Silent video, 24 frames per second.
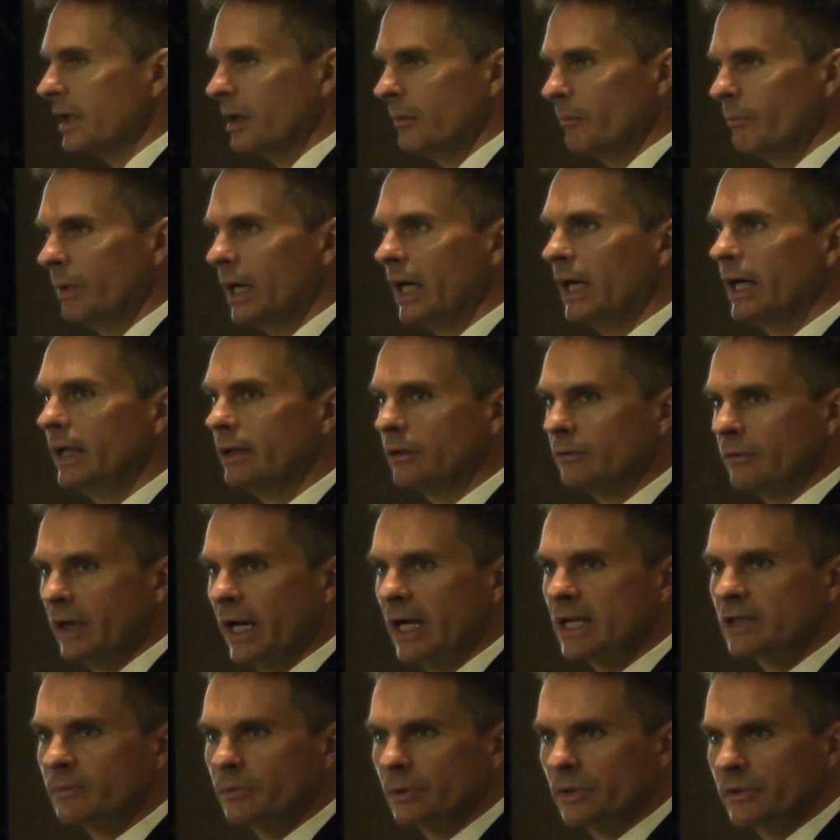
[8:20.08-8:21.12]
a combined
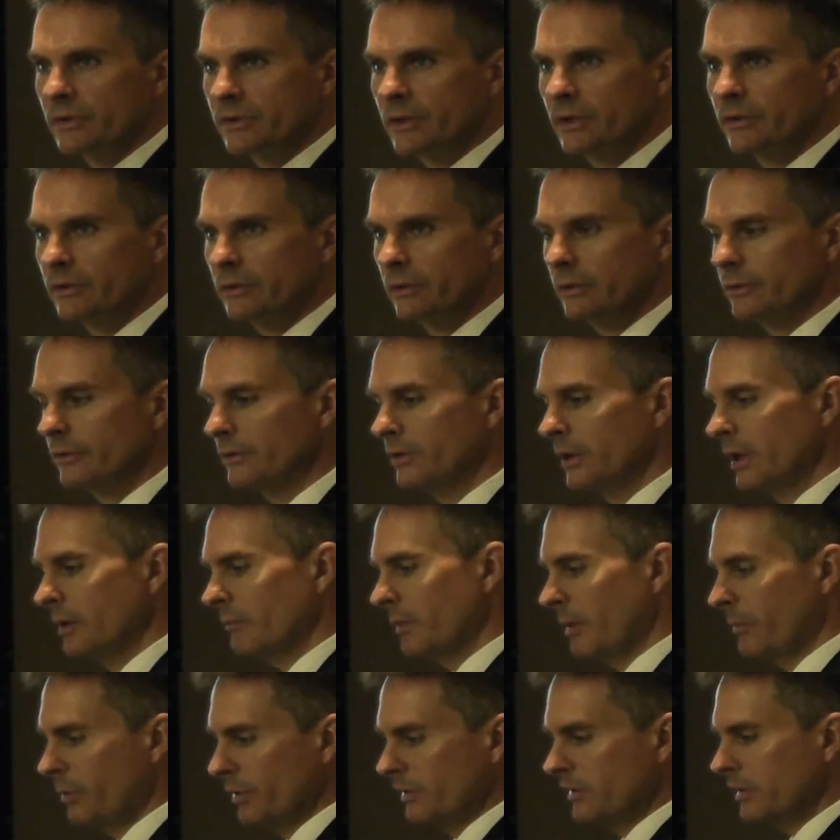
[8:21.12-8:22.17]
grasper scissors
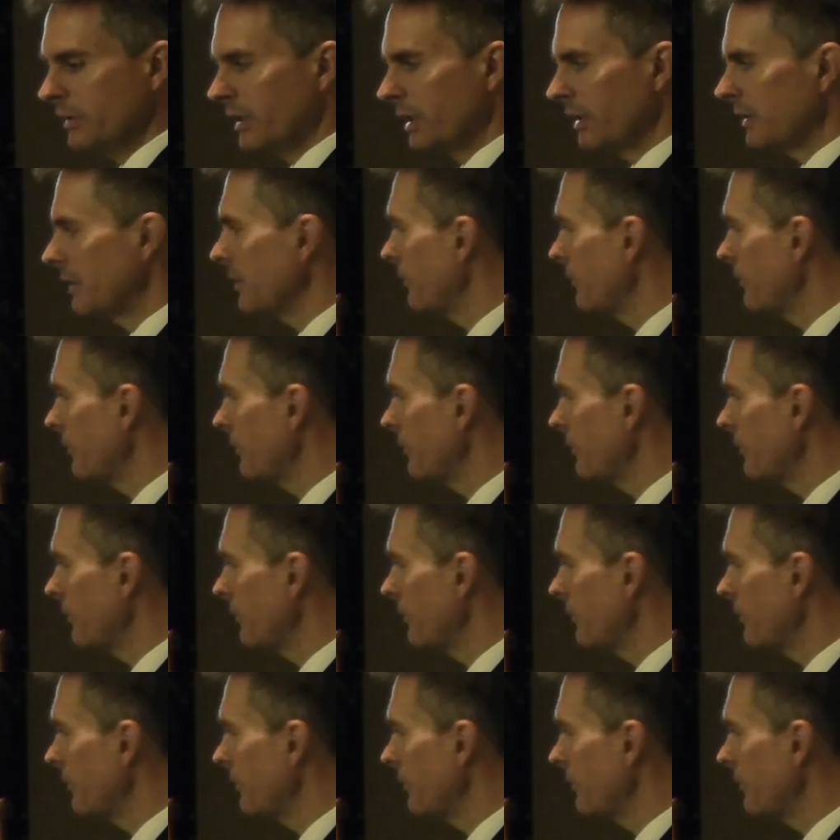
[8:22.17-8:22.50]
by pushing on it